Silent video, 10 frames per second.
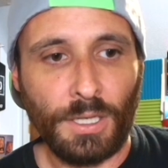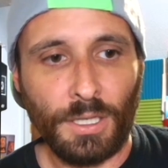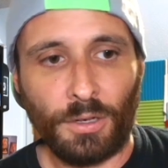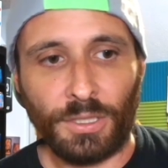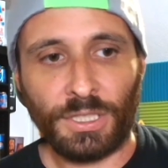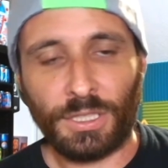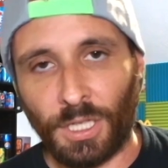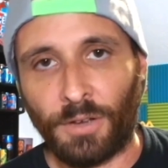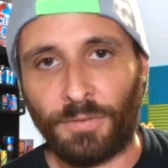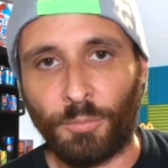I need all this
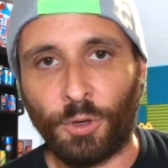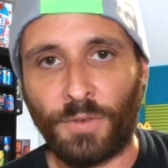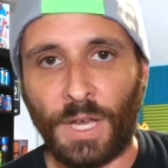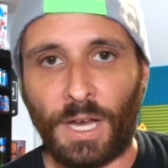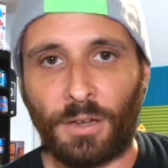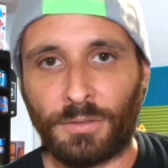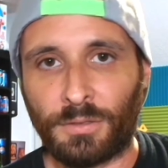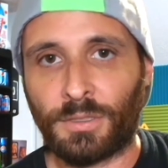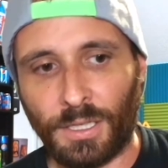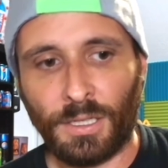stuff moved out,
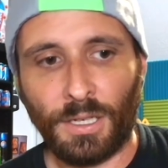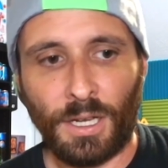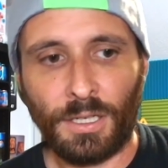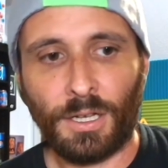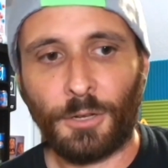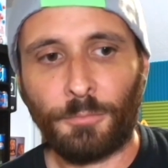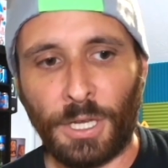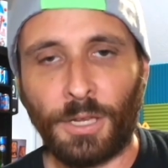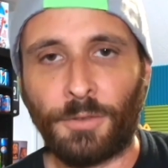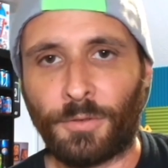and I ain't gonna
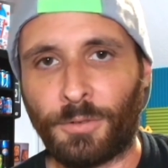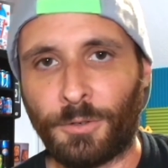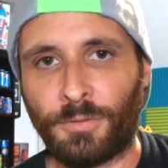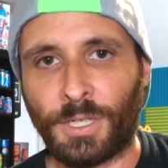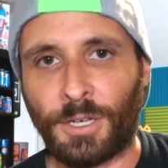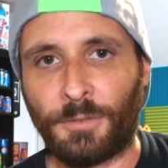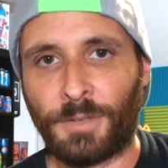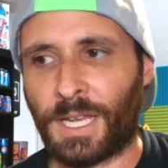pay for a moving company.